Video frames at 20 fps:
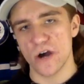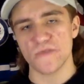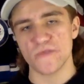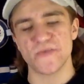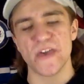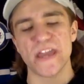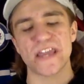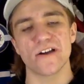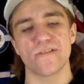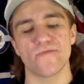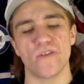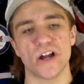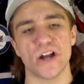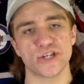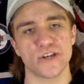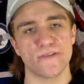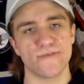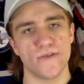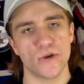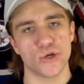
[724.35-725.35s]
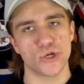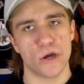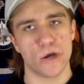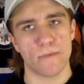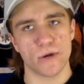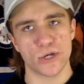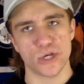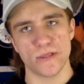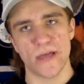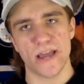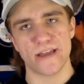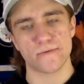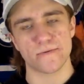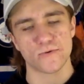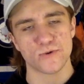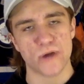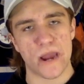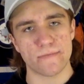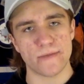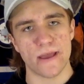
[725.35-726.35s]
Thank you all for watching. If you enjoyed, make sure to like and
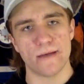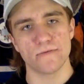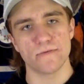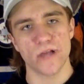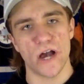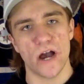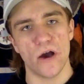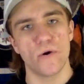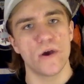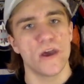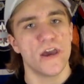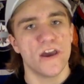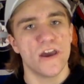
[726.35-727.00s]
subscribe down below.